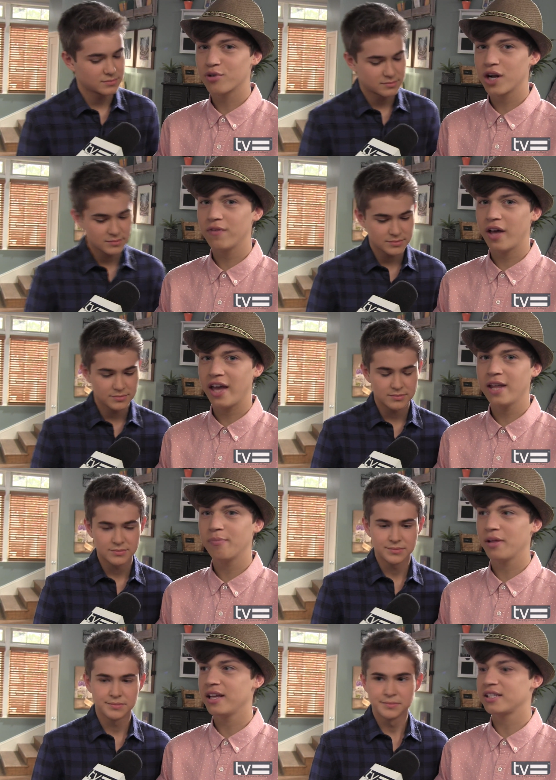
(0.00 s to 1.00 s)
Speaker 1: travel any
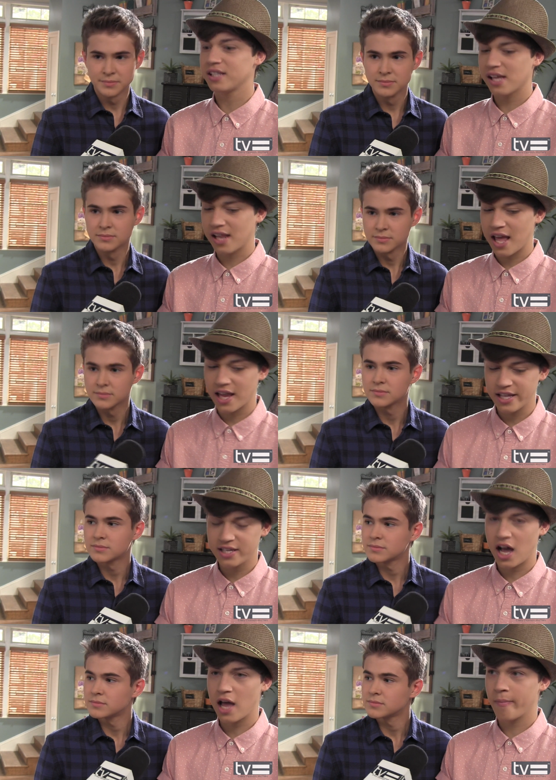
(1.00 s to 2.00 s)
place in any
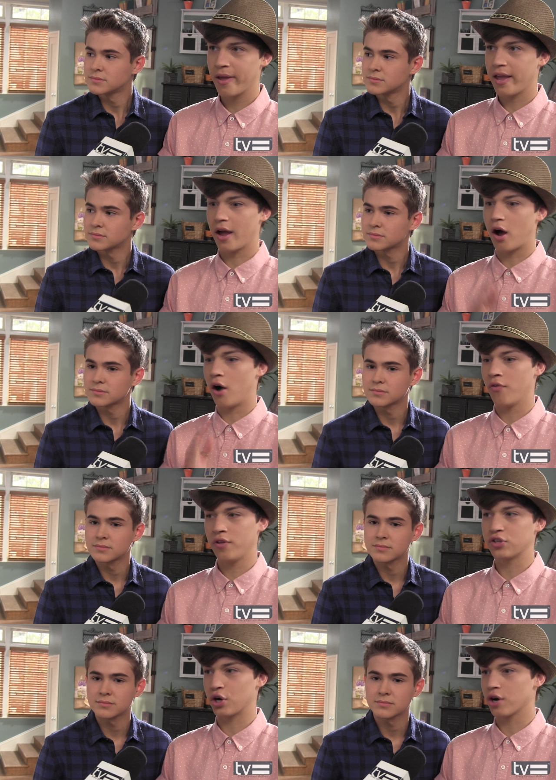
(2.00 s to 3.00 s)
time on
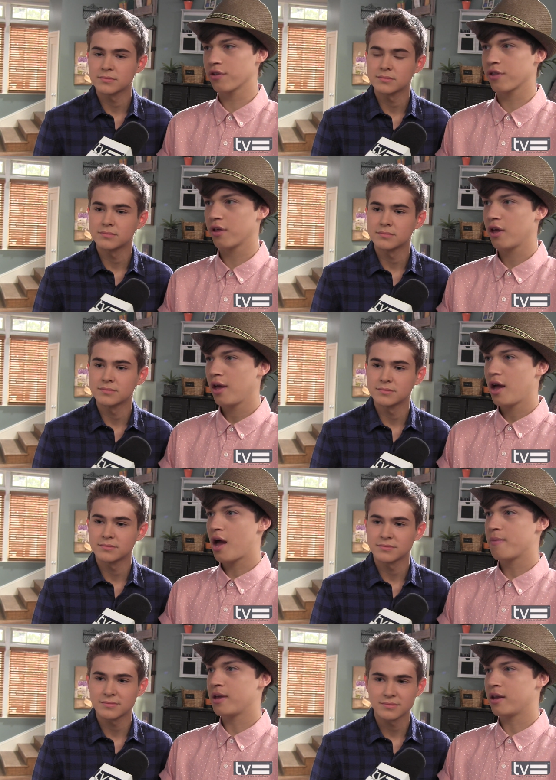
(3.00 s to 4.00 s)
this earth?
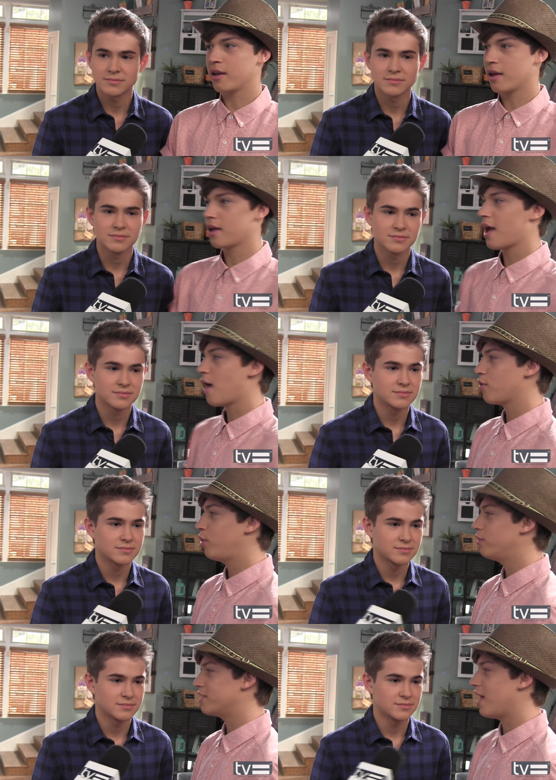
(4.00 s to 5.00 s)
I mean, how
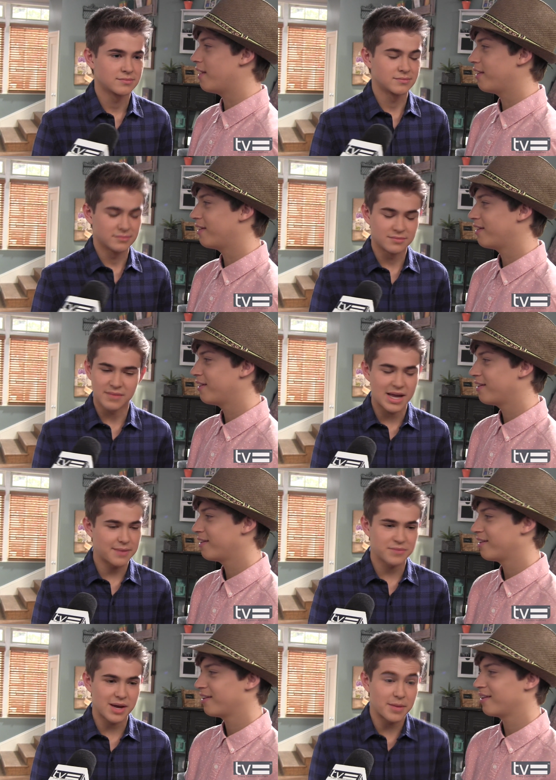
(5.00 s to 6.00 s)
cool is that?
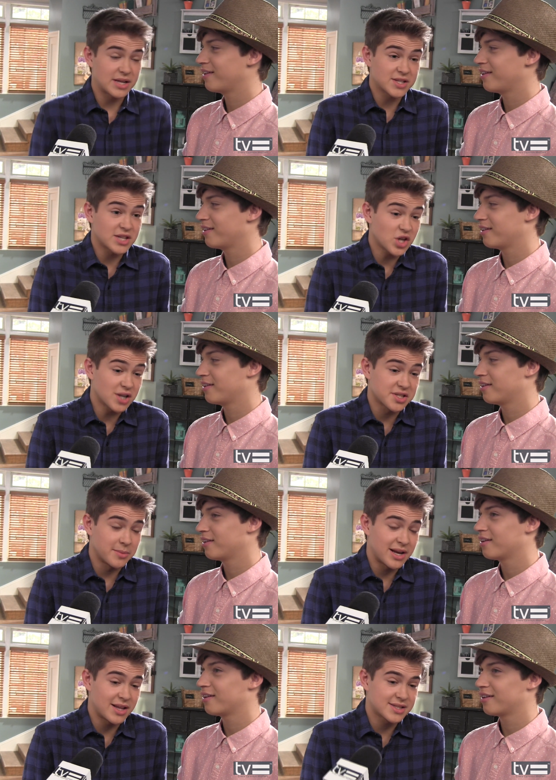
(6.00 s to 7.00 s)
Speaker 2: I mean, it's awesome,
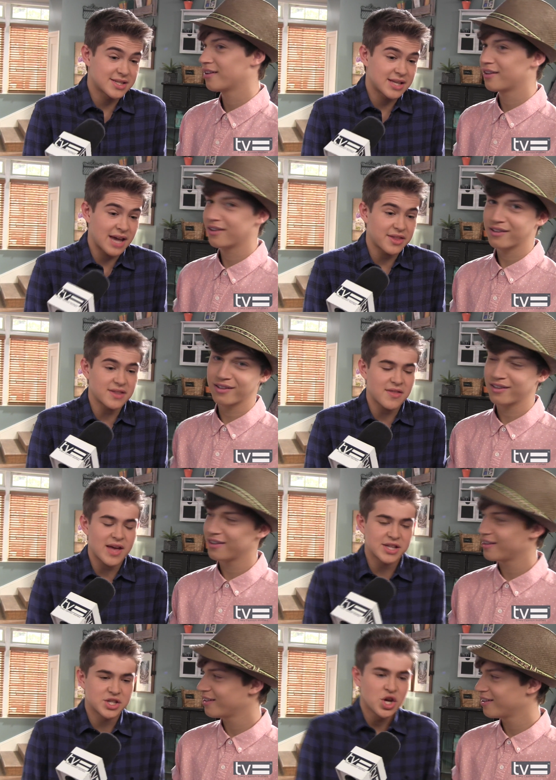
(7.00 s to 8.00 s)
and it's. I think that
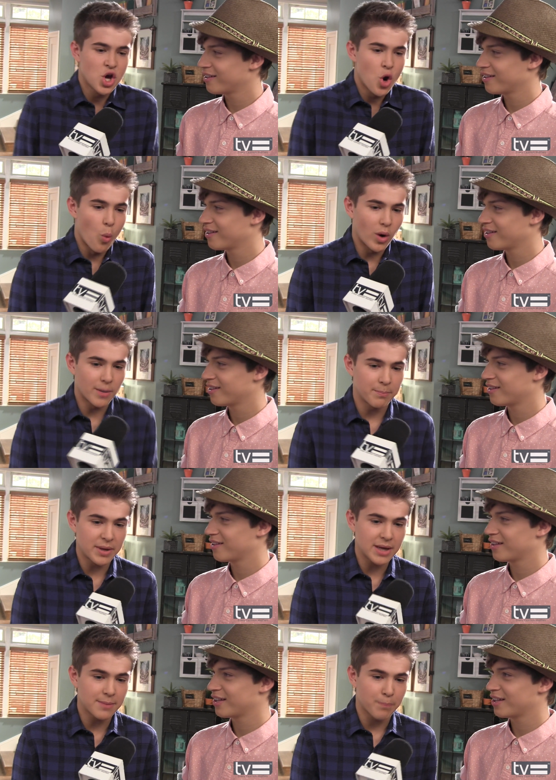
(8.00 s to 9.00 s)
that's what a
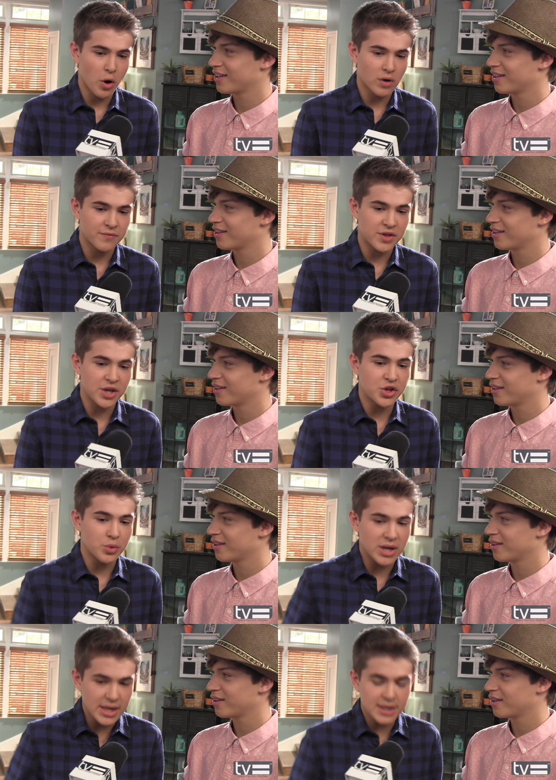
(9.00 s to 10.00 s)
big part of the
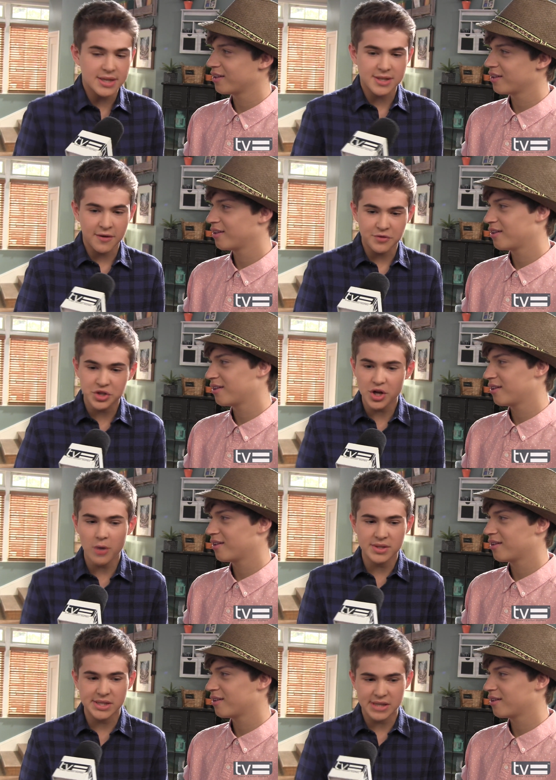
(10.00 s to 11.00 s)
uniqueness of the show
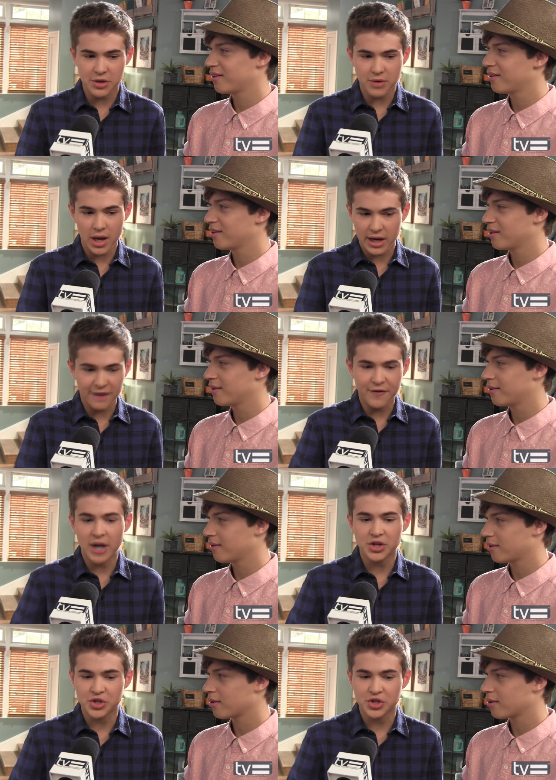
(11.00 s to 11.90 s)
is, is that you're not going to find a